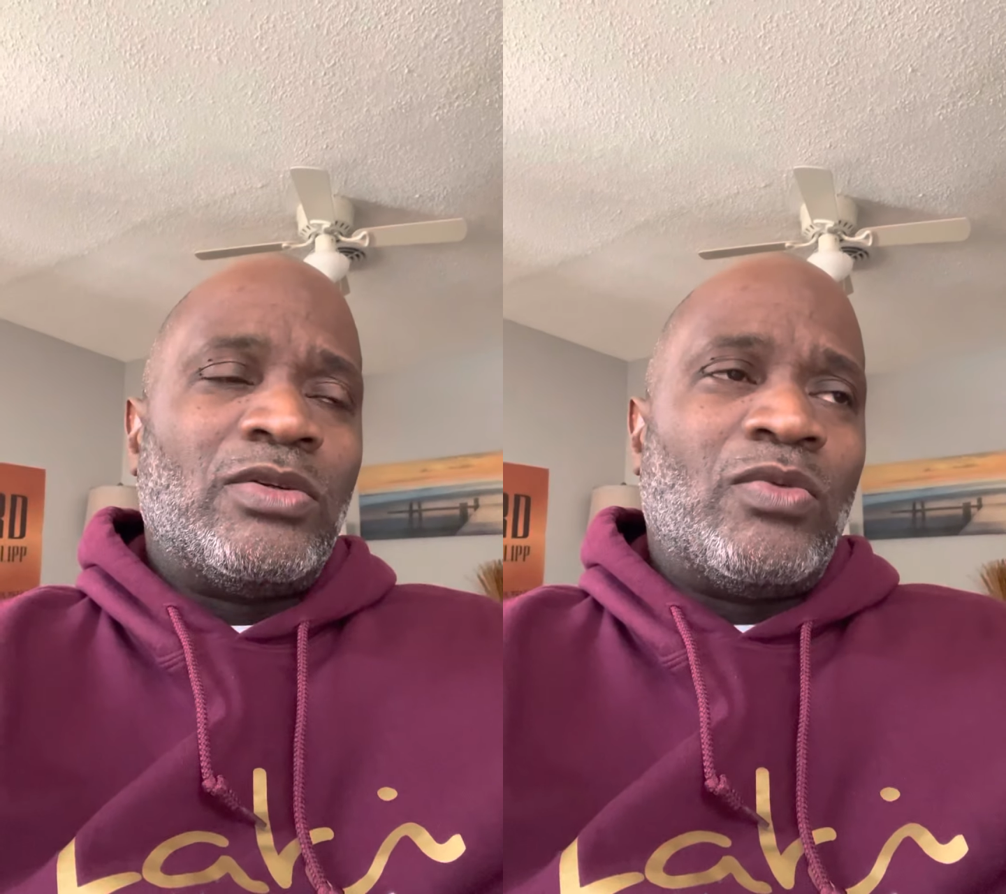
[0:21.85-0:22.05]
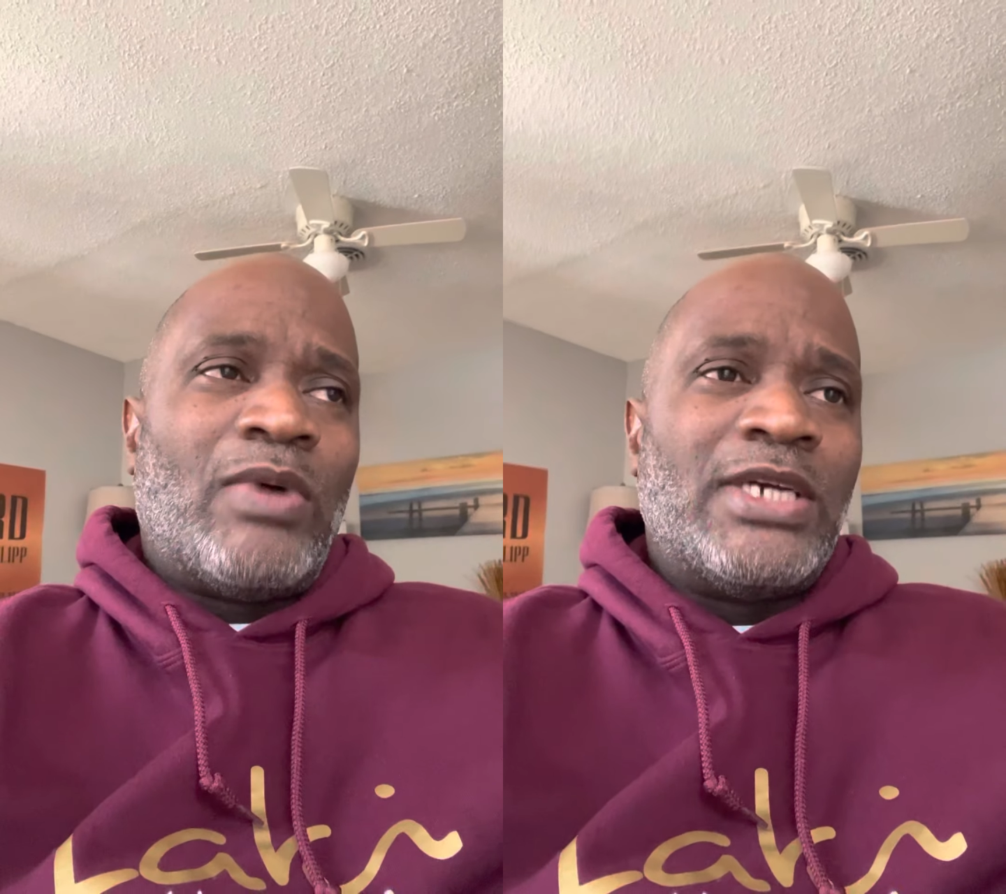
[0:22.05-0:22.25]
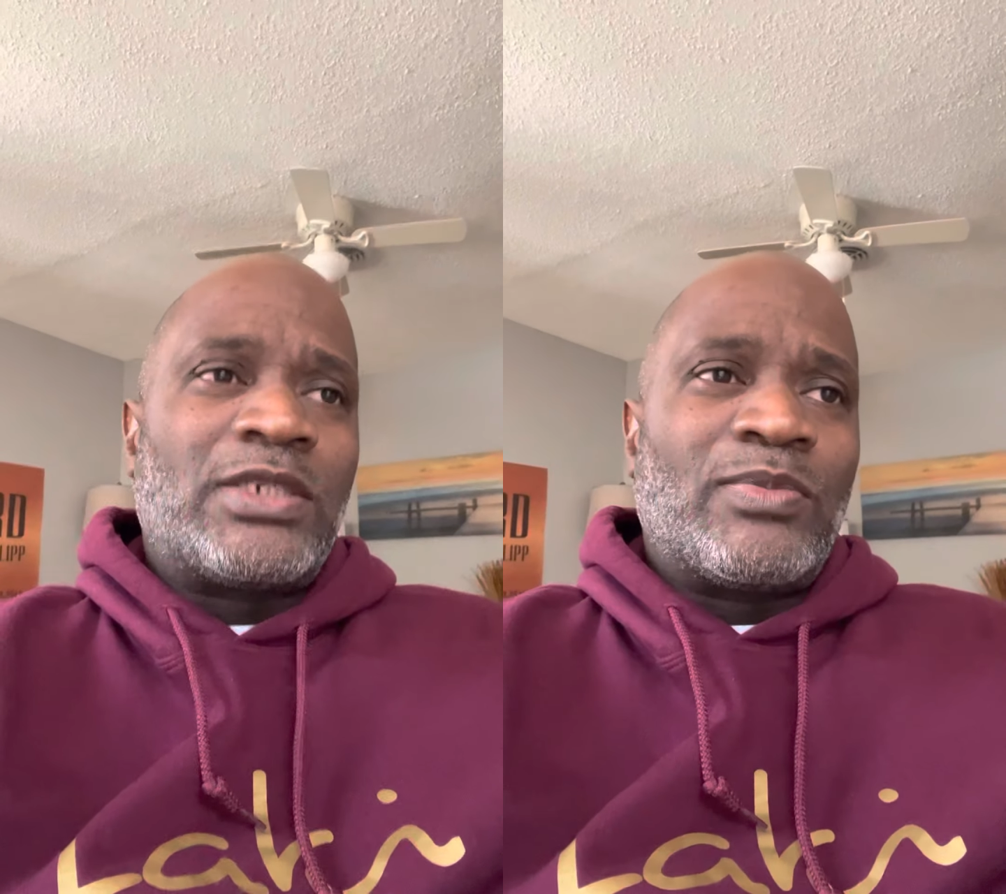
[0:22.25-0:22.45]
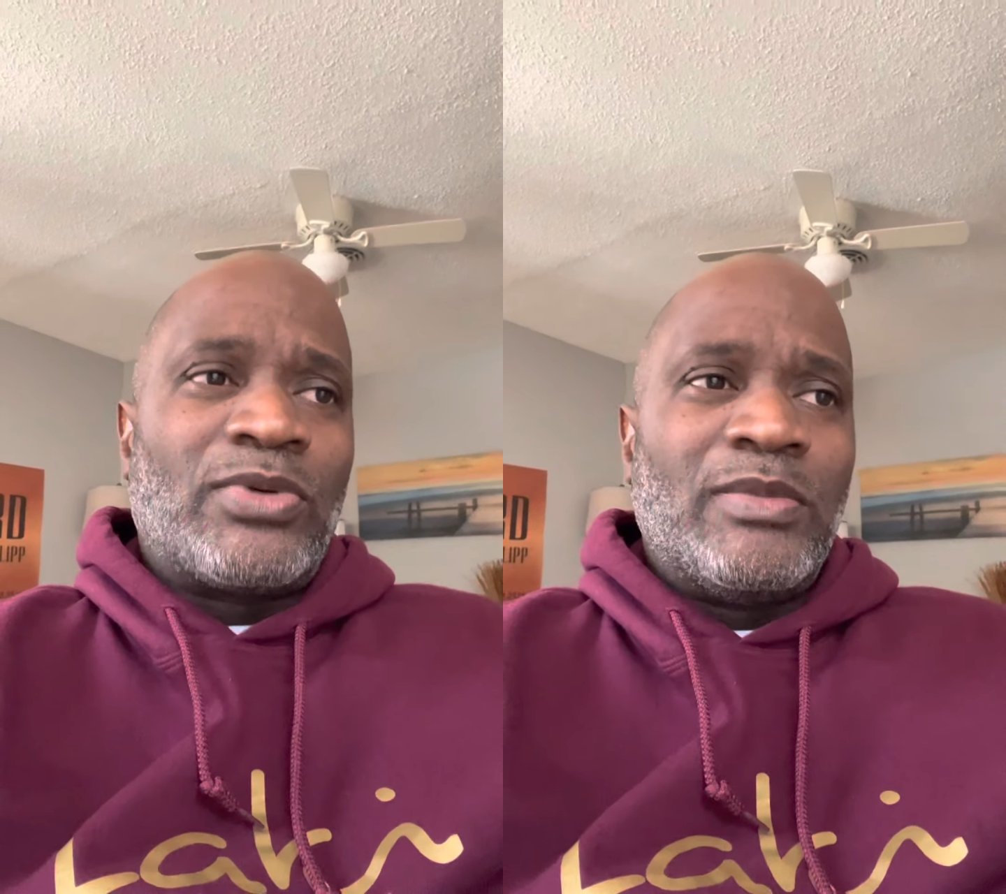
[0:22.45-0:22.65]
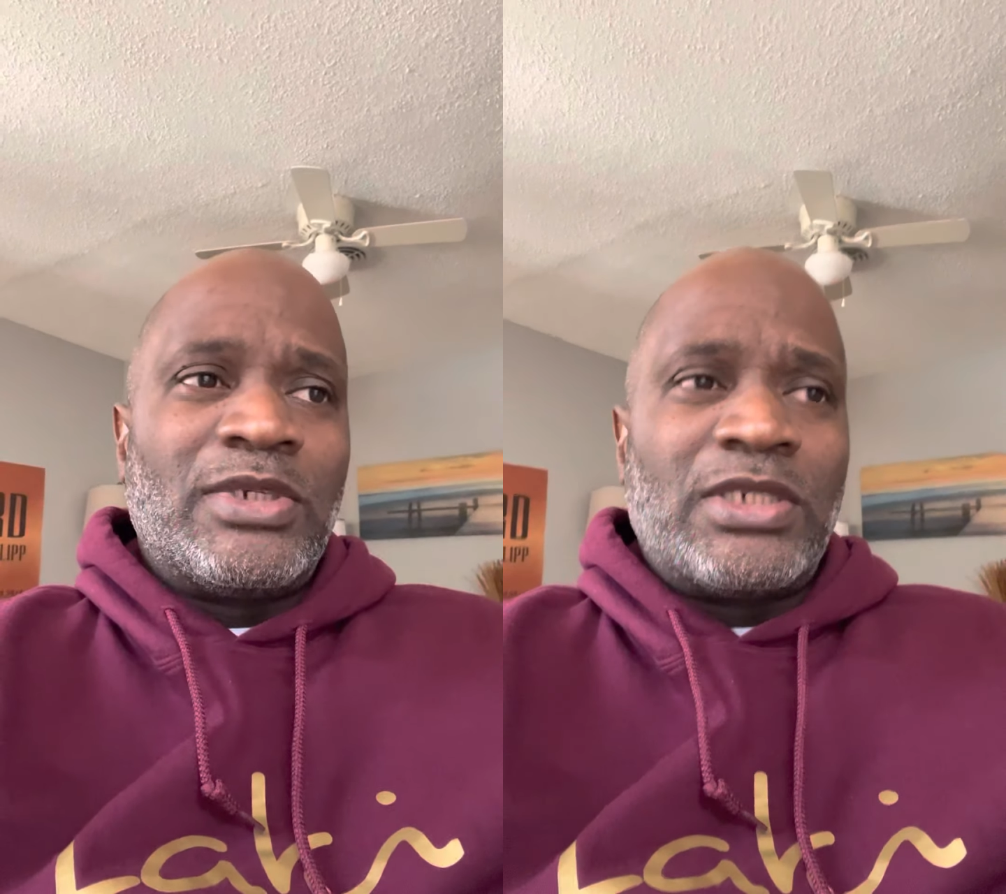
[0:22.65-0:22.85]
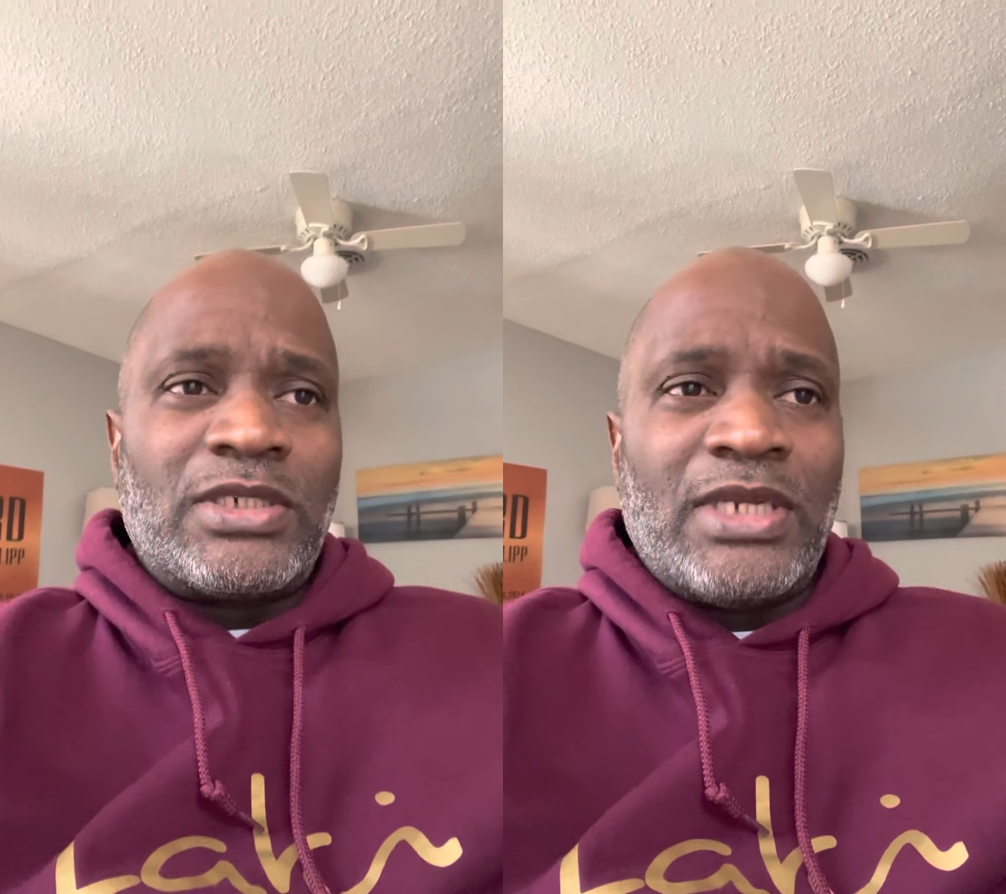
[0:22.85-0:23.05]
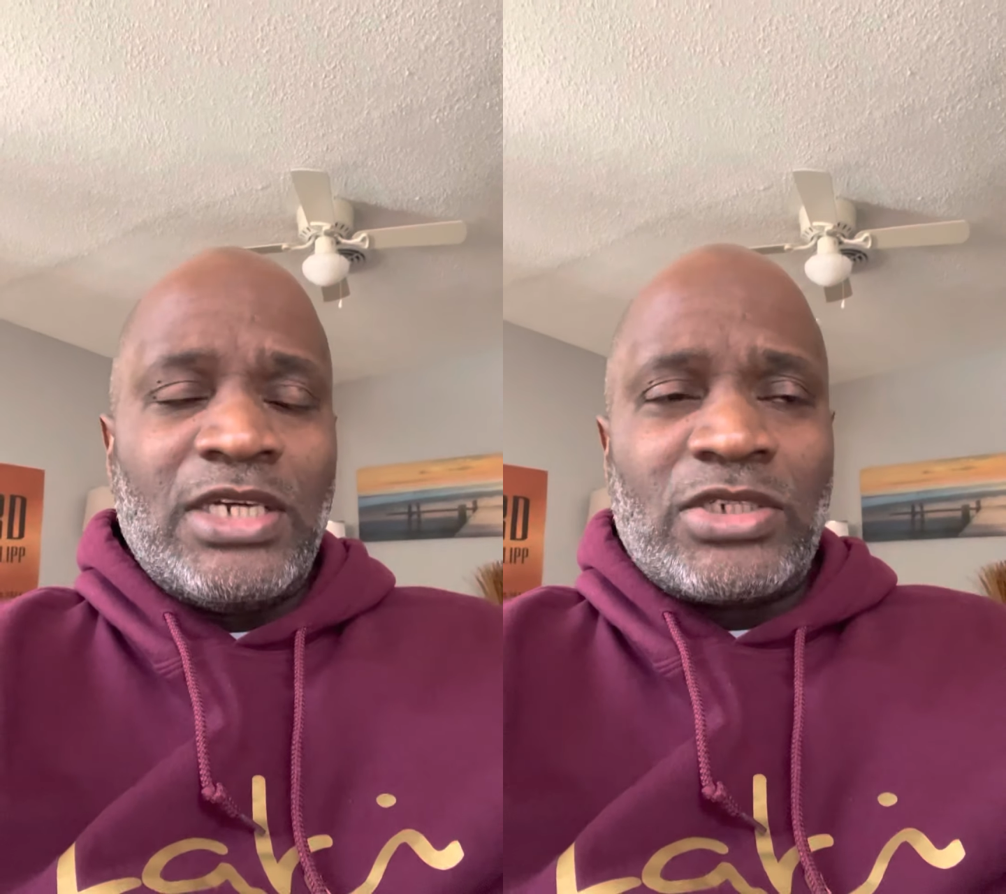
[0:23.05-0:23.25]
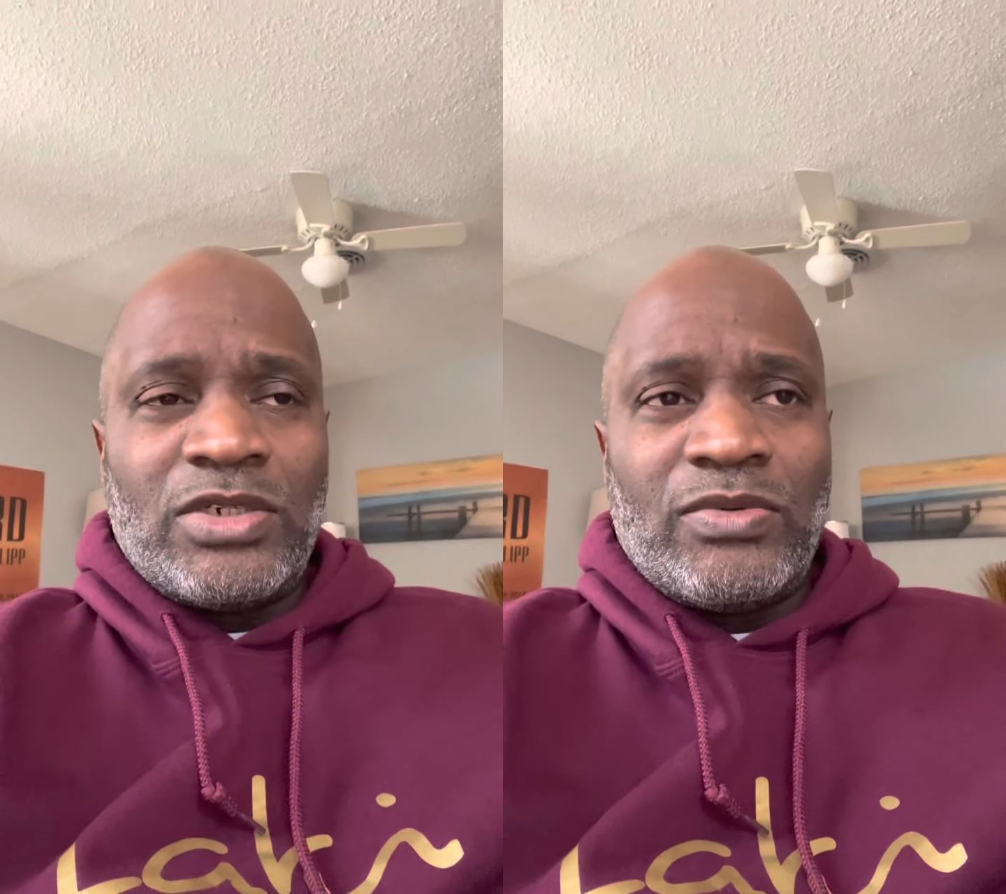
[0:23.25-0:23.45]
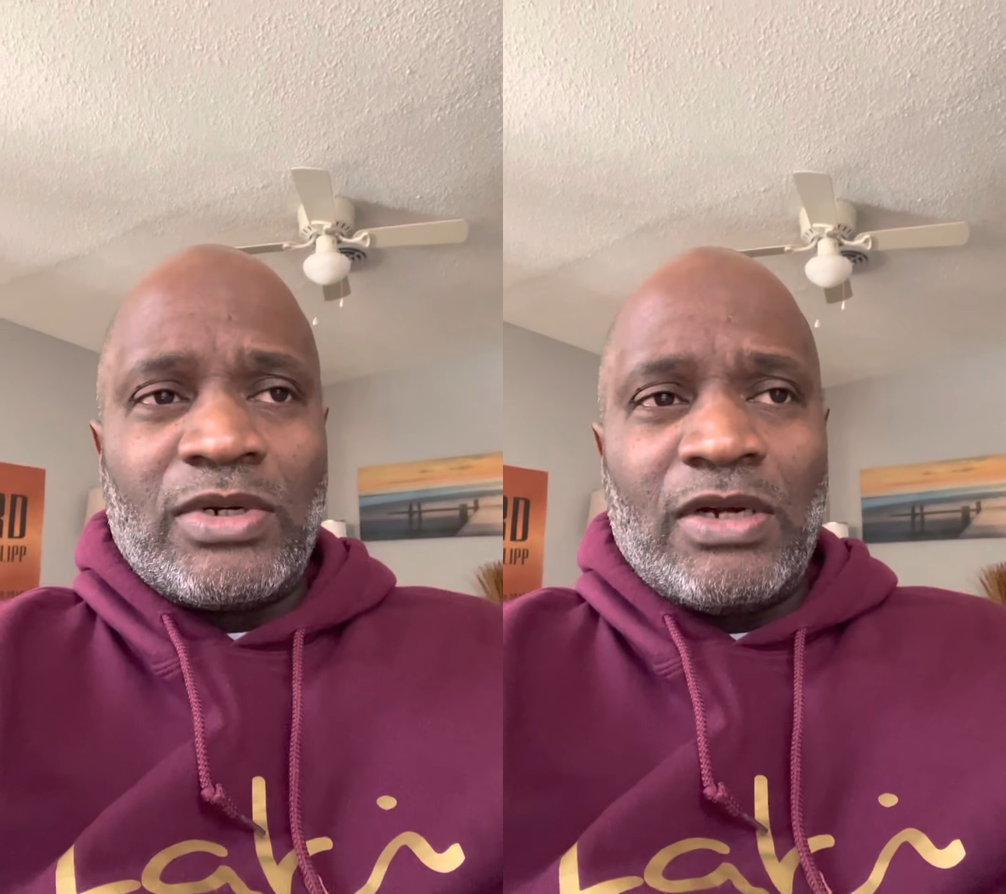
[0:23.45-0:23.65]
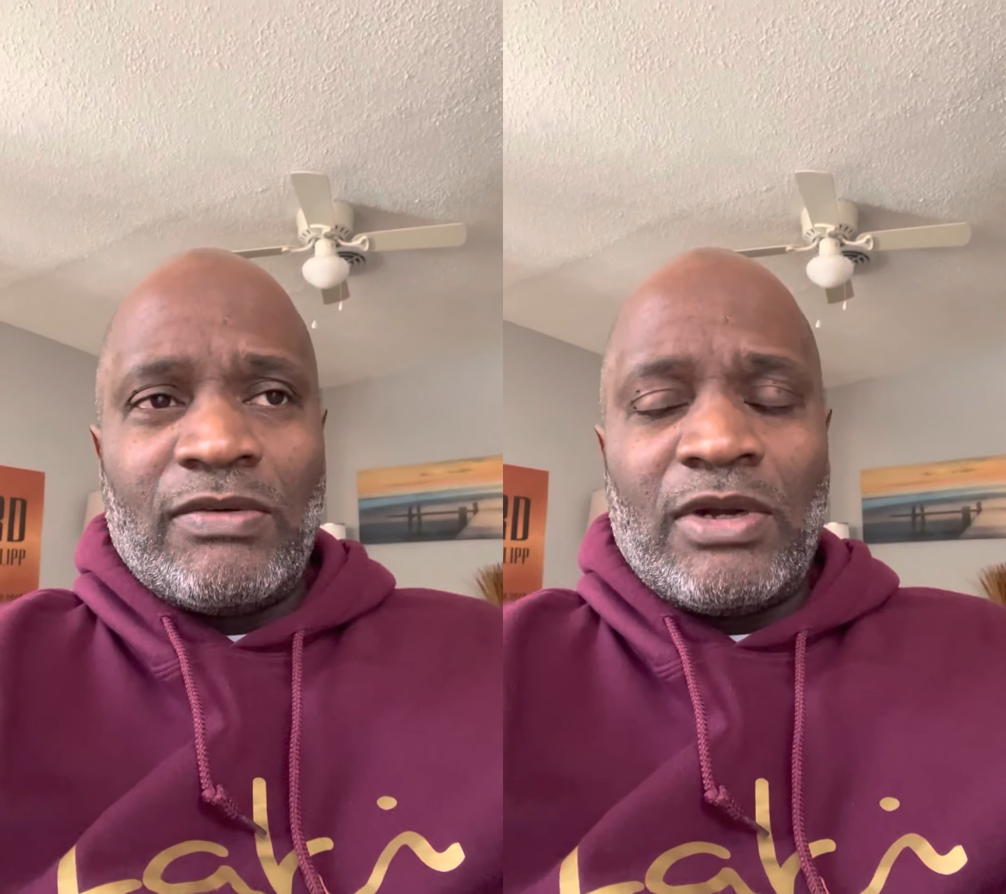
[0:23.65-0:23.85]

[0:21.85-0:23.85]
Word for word: white supremacist nation or whatever.